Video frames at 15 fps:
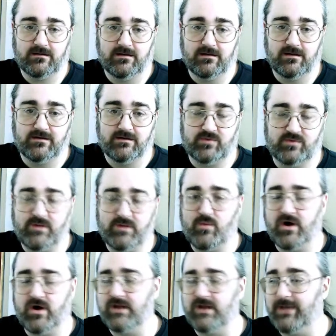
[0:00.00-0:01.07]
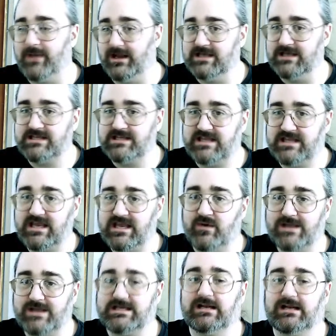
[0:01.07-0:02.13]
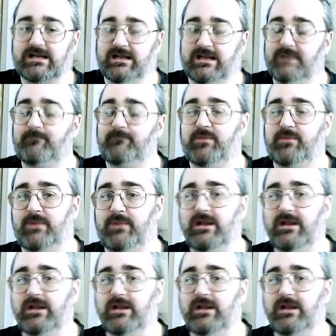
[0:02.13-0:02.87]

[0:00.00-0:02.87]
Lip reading: So what I'm worried about is theoretically, depending